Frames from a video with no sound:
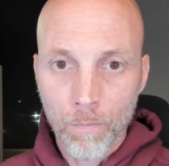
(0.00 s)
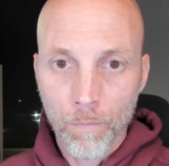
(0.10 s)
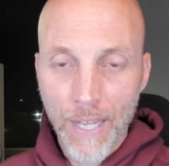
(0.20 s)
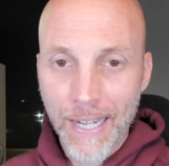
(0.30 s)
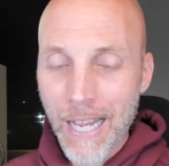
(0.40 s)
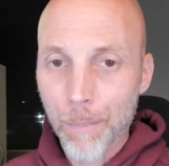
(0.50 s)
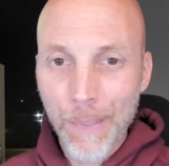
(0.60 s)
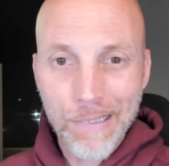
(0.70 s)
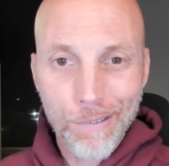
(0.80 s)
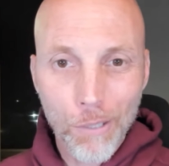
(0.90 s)
that had
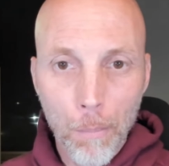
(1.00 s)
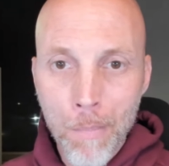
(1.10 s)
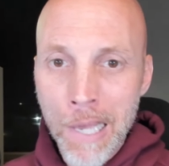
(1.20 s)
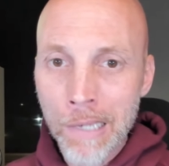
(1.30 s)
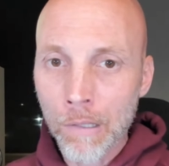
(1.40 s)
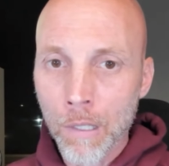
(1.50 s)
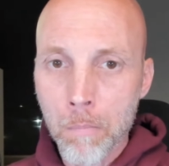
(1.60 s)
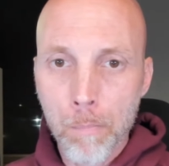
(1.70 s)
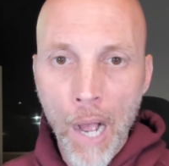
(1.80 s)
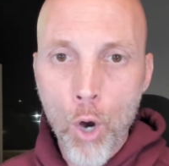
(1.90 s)
pieces of metal
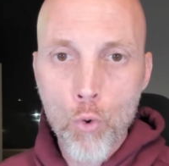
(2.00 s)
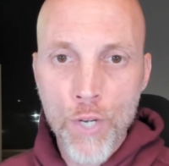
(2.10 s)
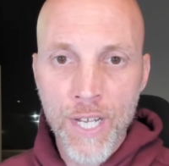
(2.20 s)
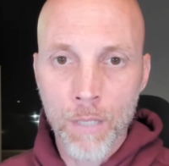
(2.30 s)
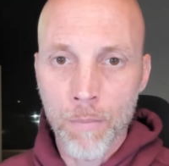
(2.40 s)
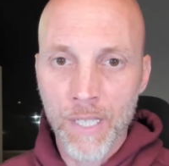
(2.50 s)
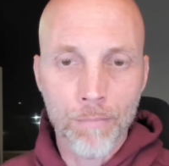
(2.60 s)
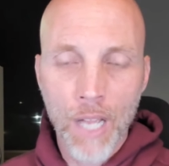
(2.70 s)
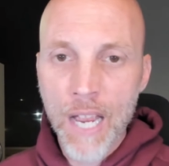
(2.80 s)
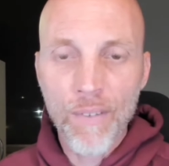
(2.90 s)
and bone in them
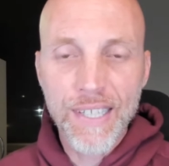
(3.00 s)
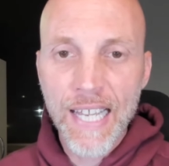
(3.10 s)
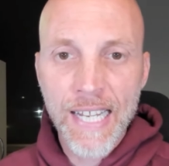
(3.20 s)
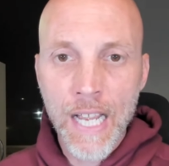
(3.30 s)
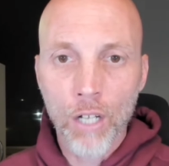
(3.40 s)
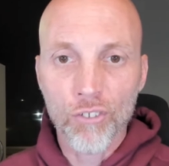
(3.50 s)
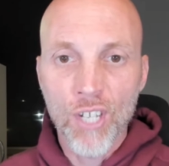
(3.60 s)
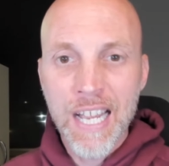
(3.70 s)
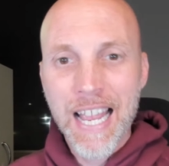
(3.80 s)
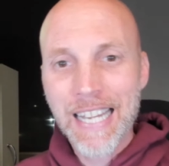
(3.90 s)
and everything else.
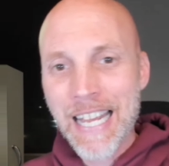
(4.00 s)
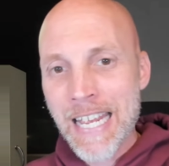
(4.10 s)
And they